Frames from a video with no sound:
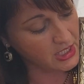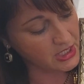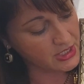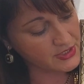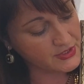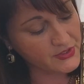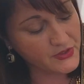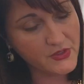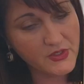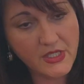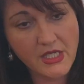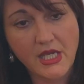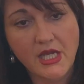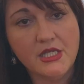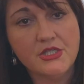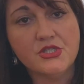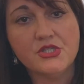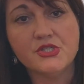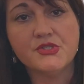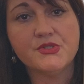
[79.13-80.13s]
So you
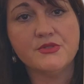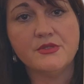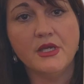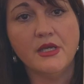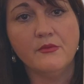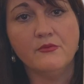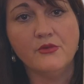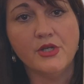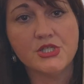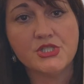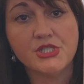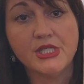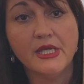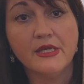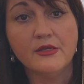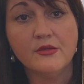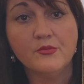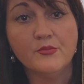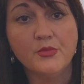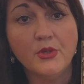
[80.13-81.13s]
can't just rush out
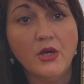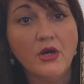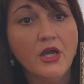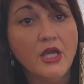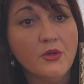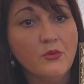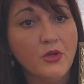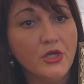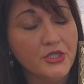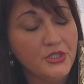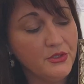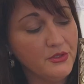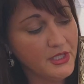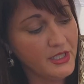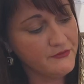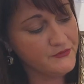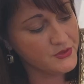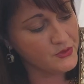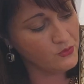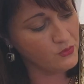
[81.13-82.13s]
and buy one, you
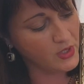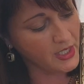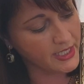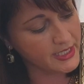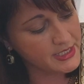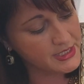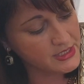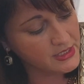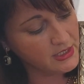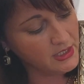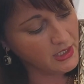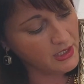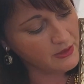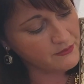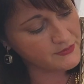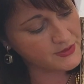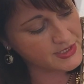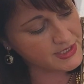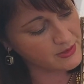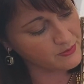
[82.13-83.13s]
have to wait
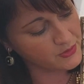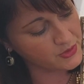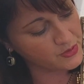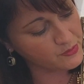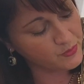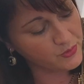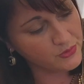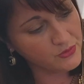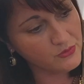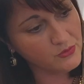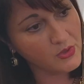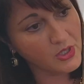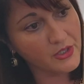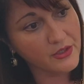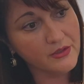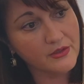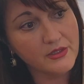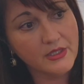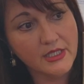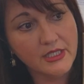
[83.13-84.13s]
for someone to put
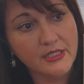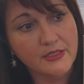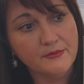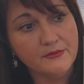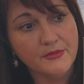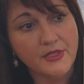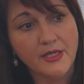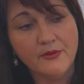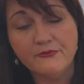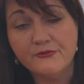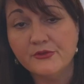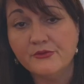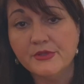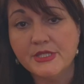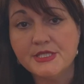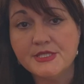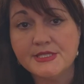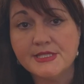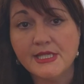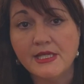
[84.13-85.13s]
one up for
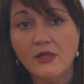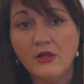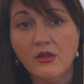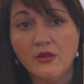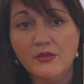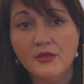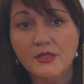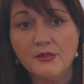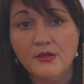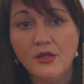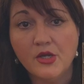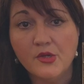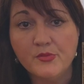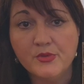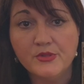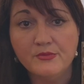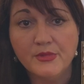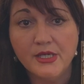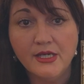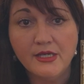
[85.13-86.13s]
resale on the
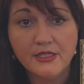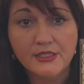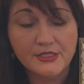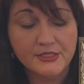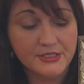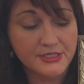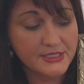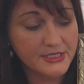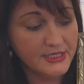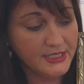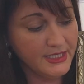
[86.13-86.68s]
open market.